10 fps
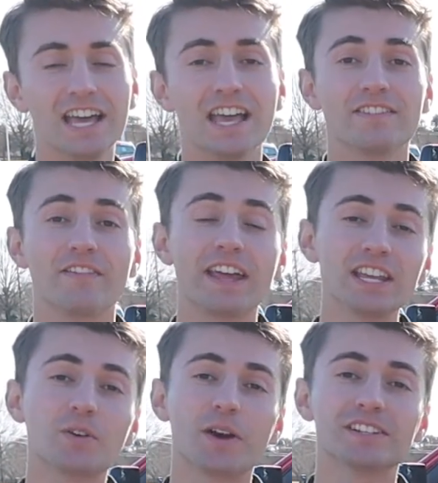If you have any
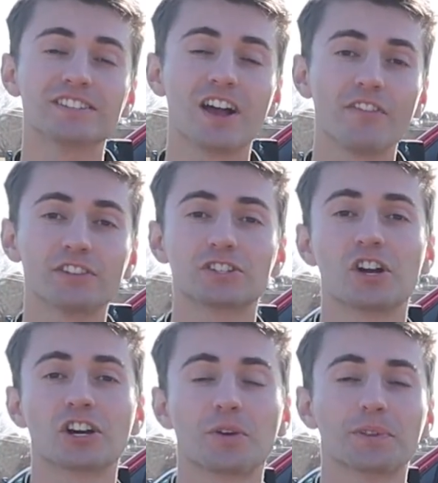questions on this
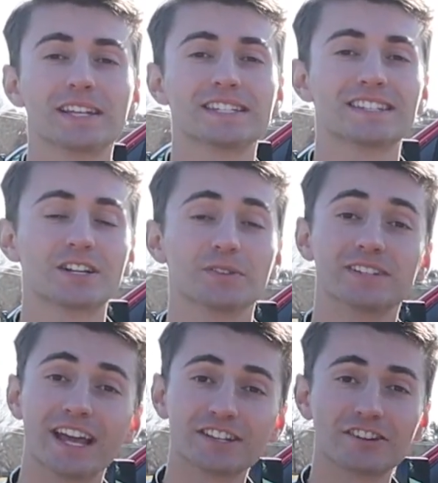truck or would like to schedule a
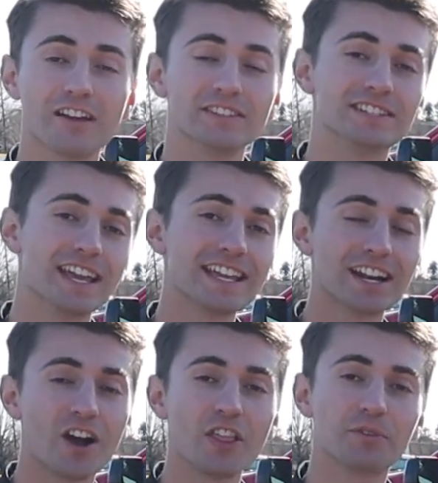test drive and take it
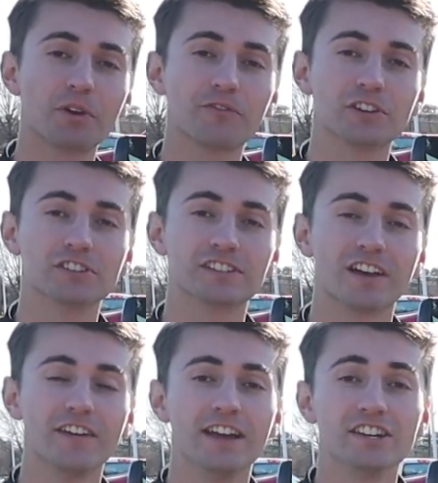out on the road for
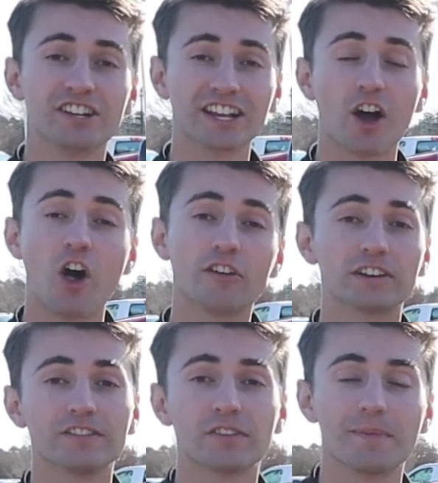yourself, check out all of our
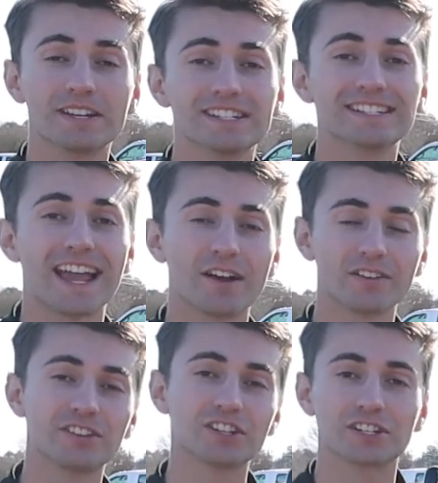information down in
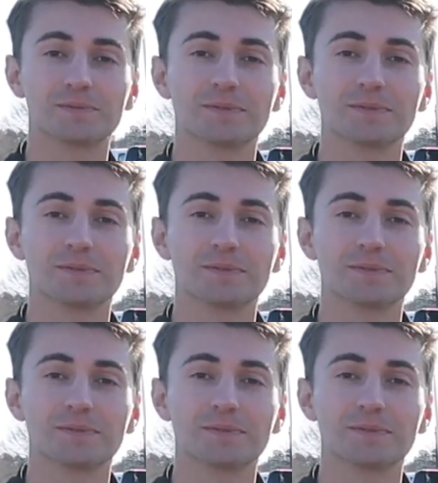the description